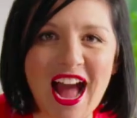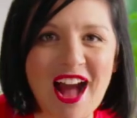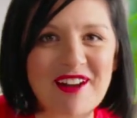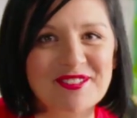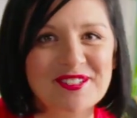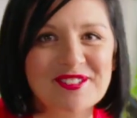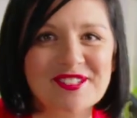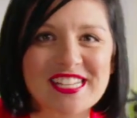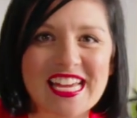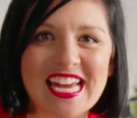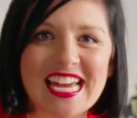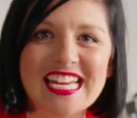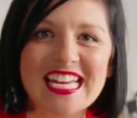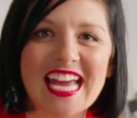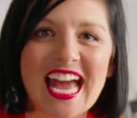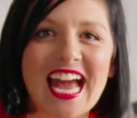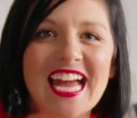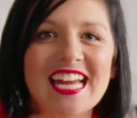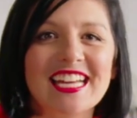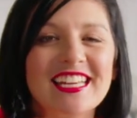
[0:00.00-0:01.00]
apple tea
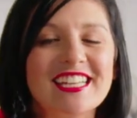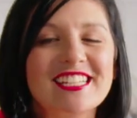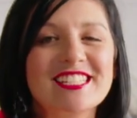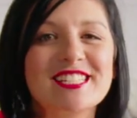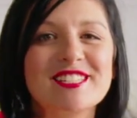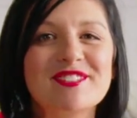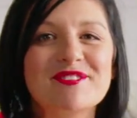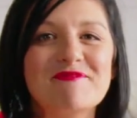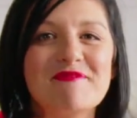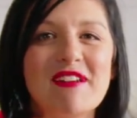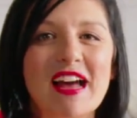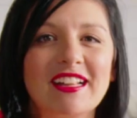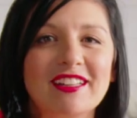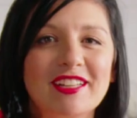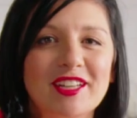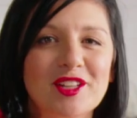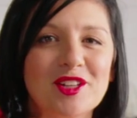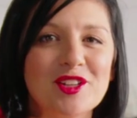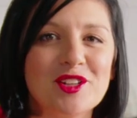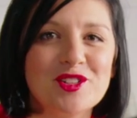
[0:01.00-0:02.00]
cake is
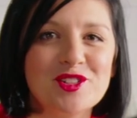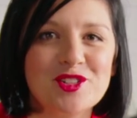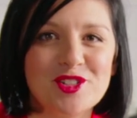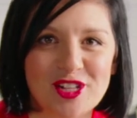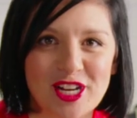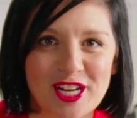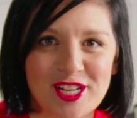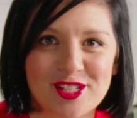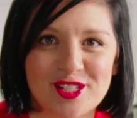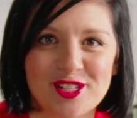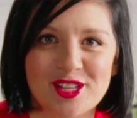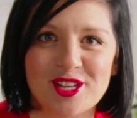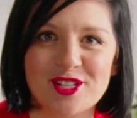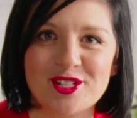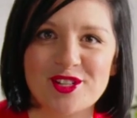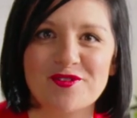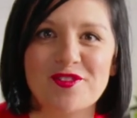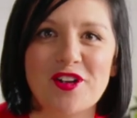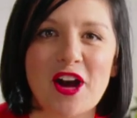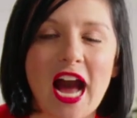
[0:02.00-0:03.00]
smelling just
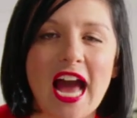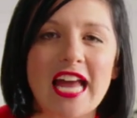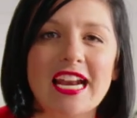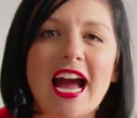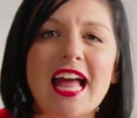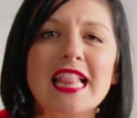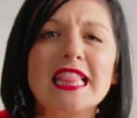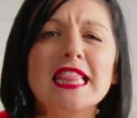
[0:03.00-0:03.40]
divine. I